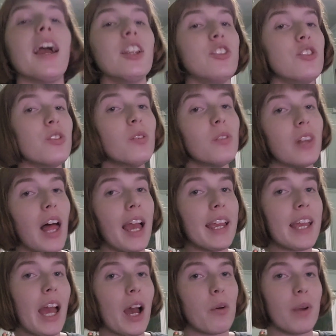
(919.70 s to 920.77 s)
I do
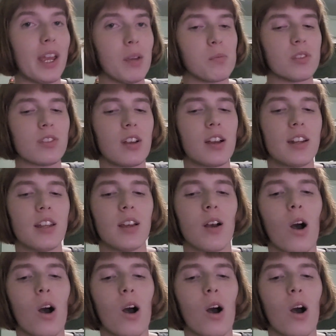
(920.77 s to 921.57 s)
like how Amazon,